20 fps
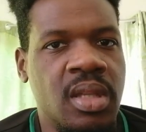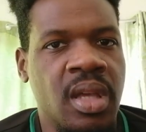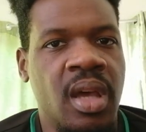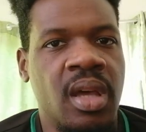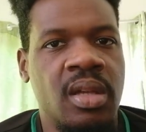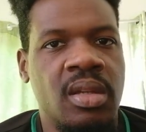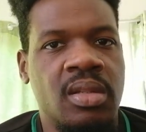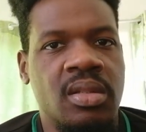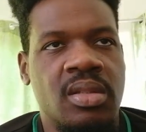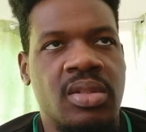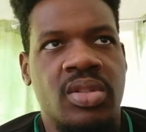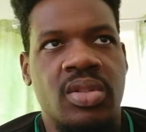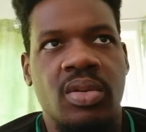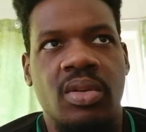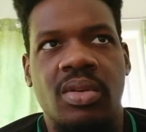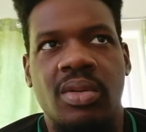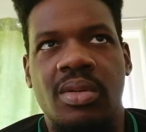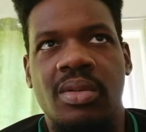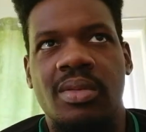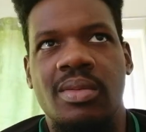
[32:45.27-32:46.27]
Yeah,
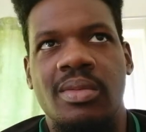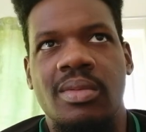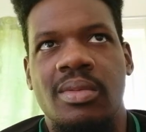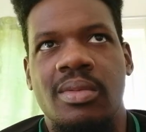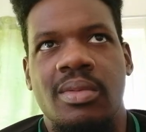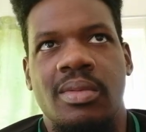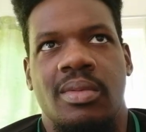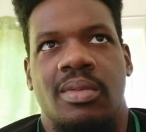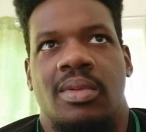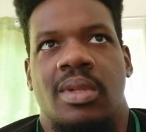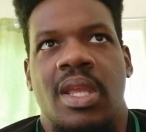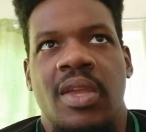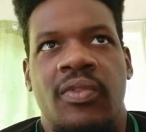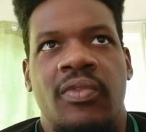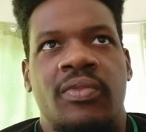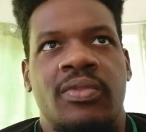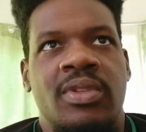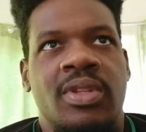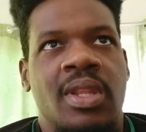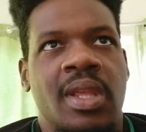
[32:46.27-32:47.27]
so
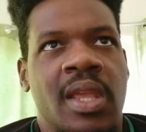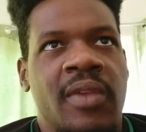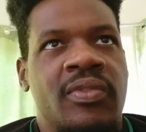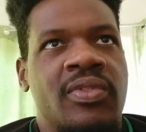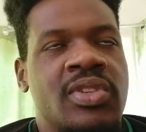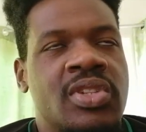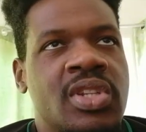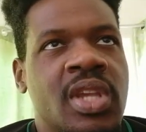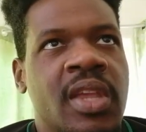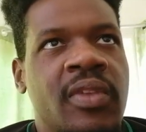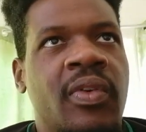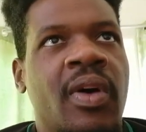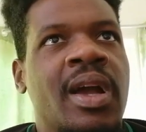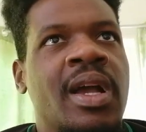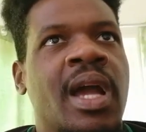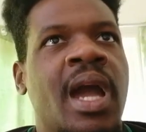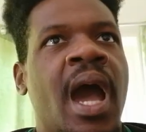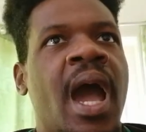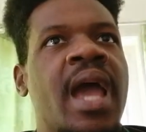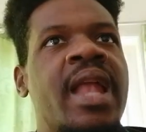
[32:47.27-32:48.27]
if if if
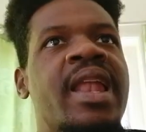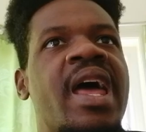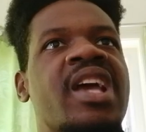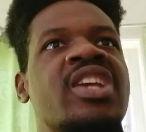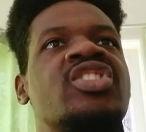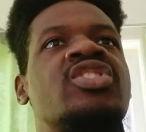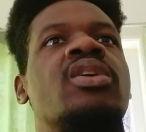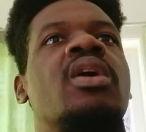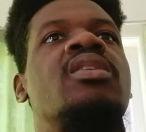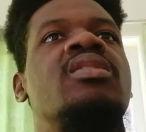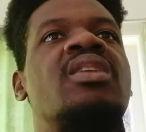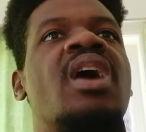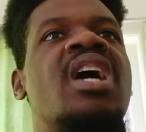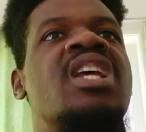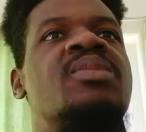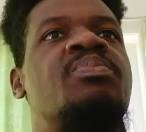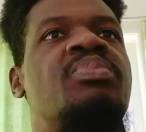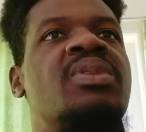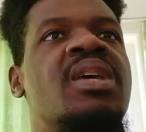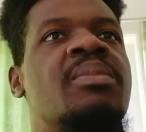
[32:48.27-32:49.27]
a guy like
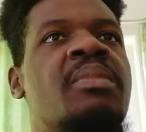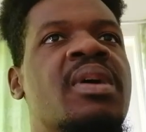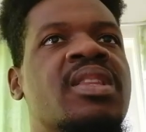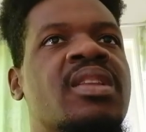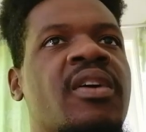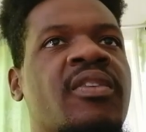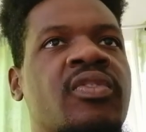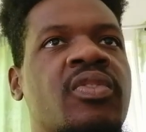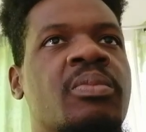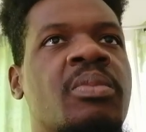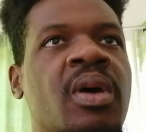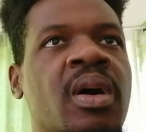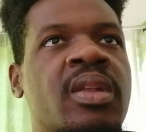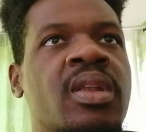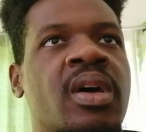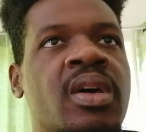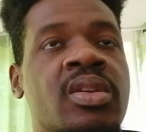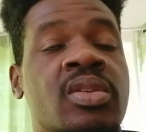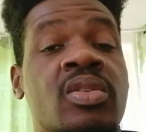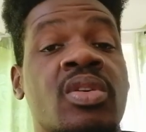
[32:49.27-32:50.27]
Shonda is playing better
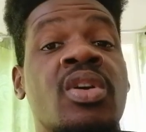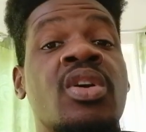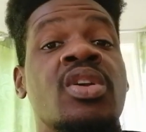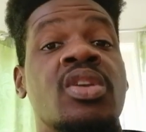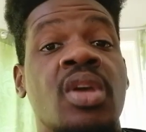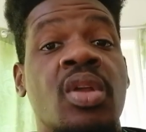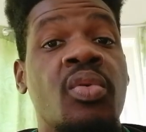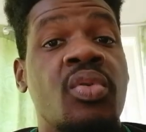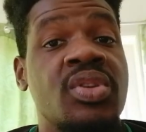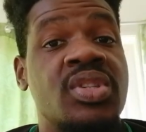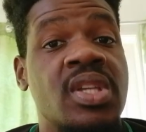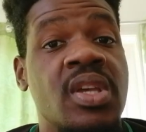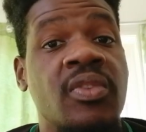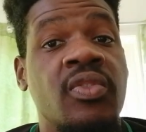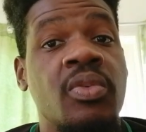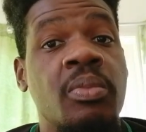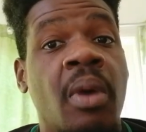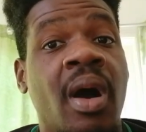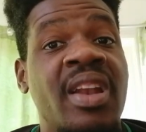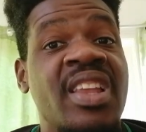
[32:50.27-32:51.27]
football than you, you know
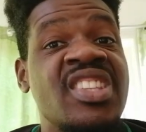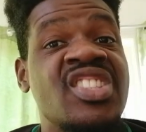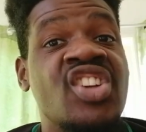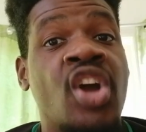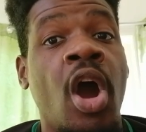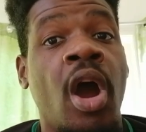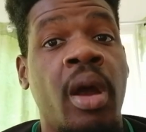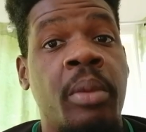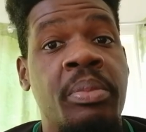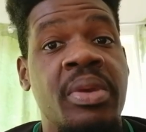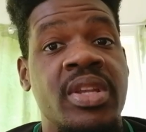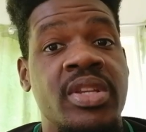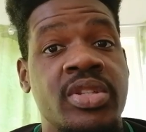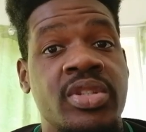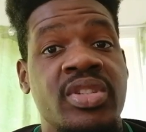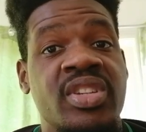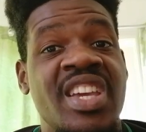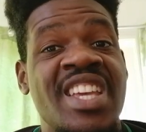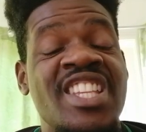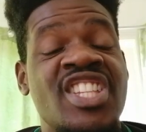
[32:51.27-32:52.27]
say football is
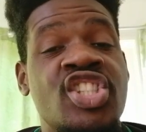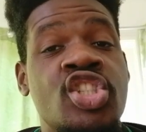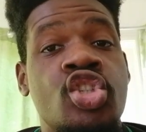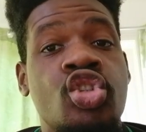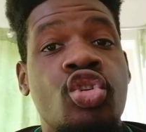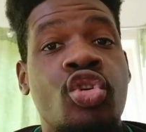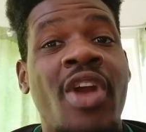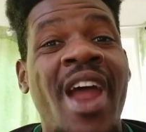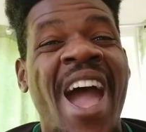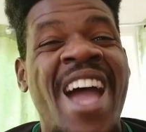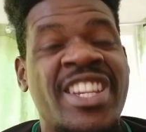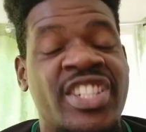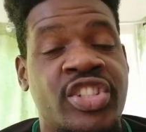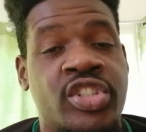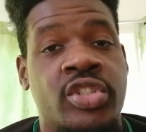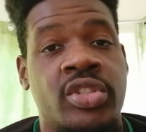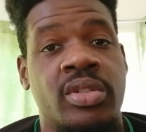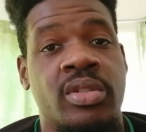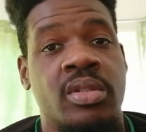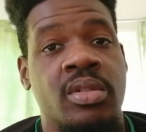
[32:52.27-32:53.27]
garbage. It's
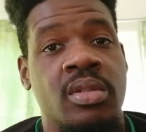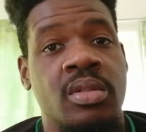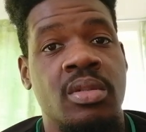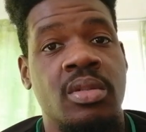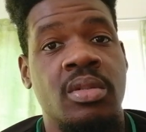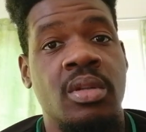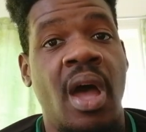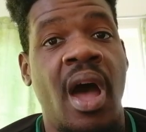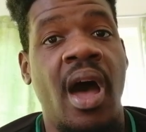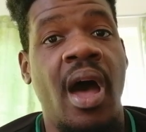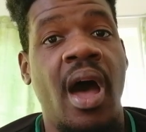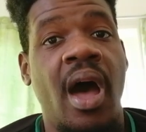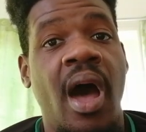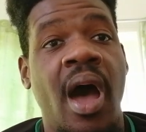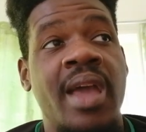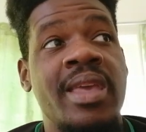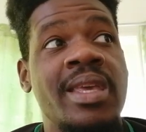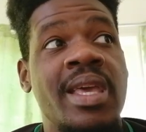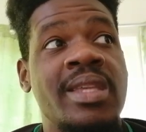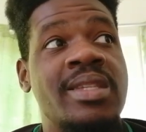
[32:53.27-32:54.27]
trash.
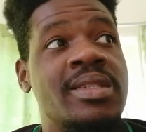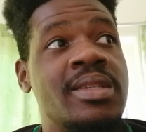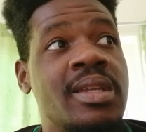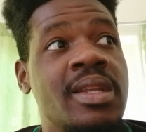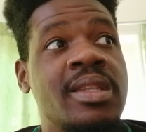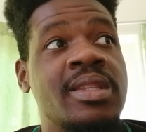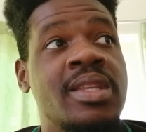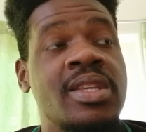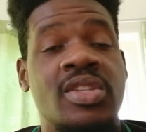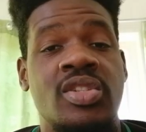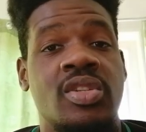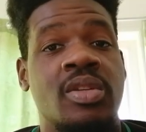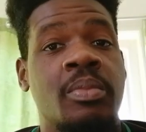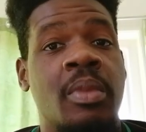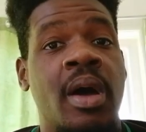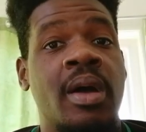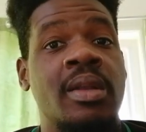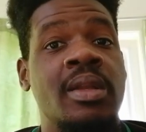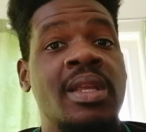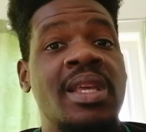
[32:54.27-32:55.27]
I yesterday tease
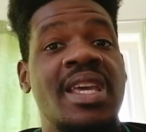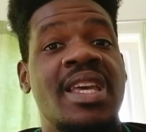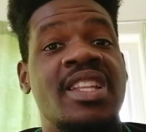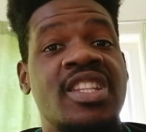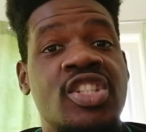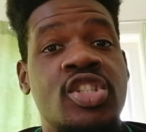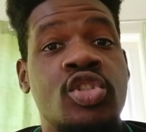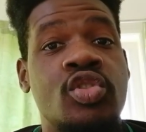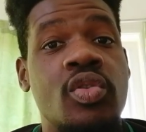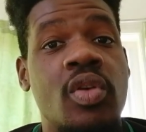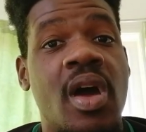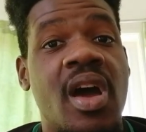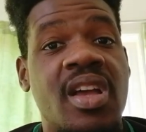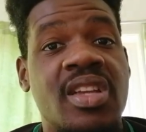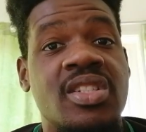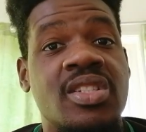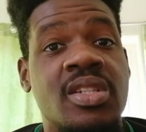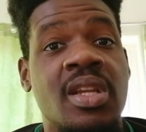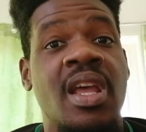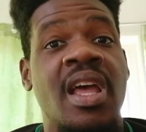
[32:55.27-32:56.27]
man, it's
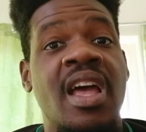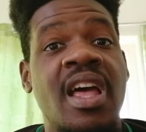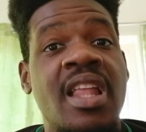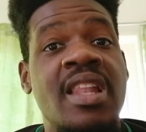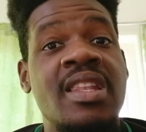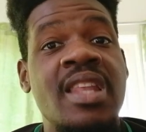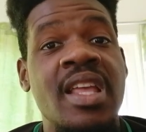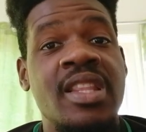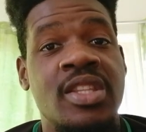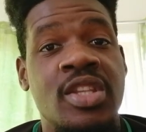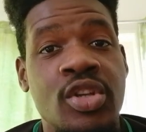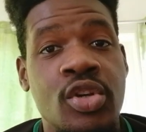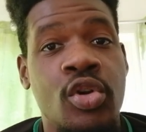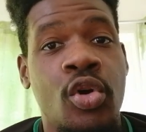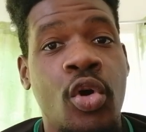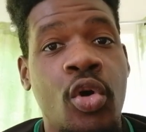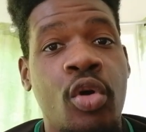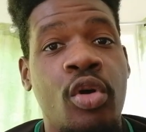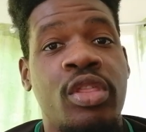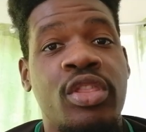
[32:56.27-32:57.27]
trash. Let
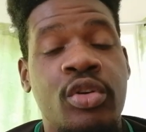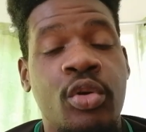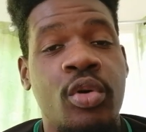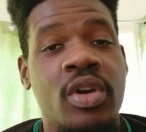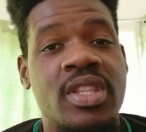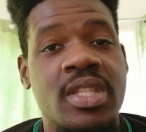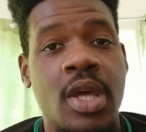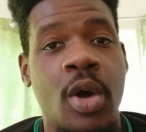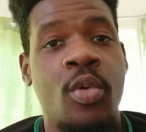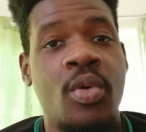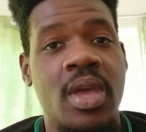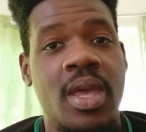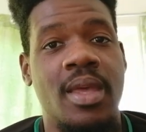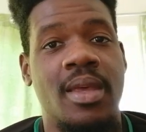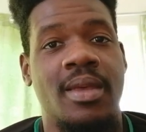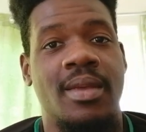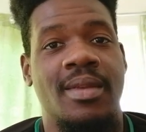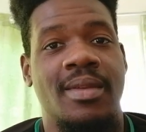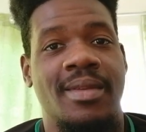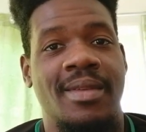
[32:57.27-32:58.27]
it go, throw it
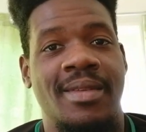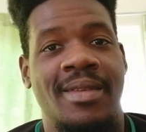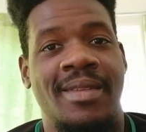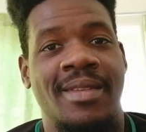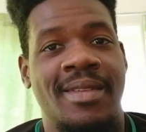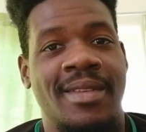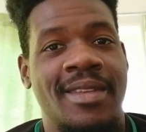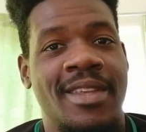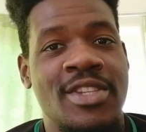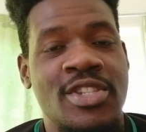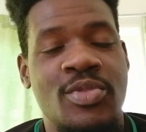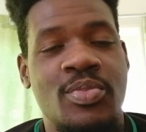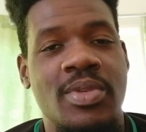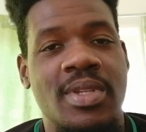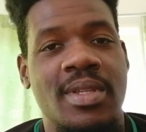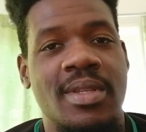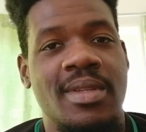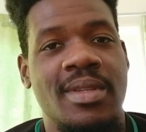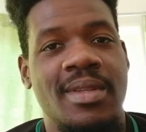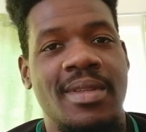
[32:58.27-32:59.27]
away. It's
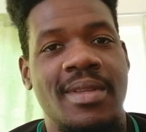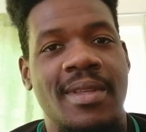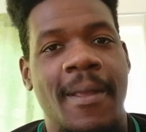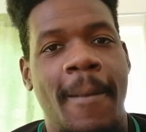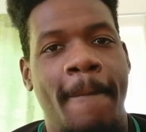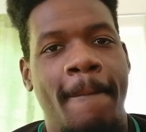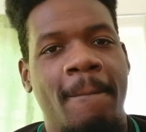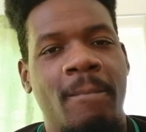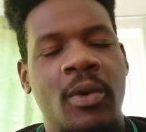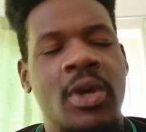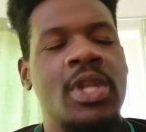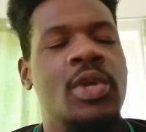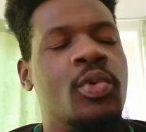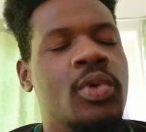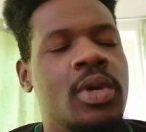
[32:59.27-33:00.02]
me. But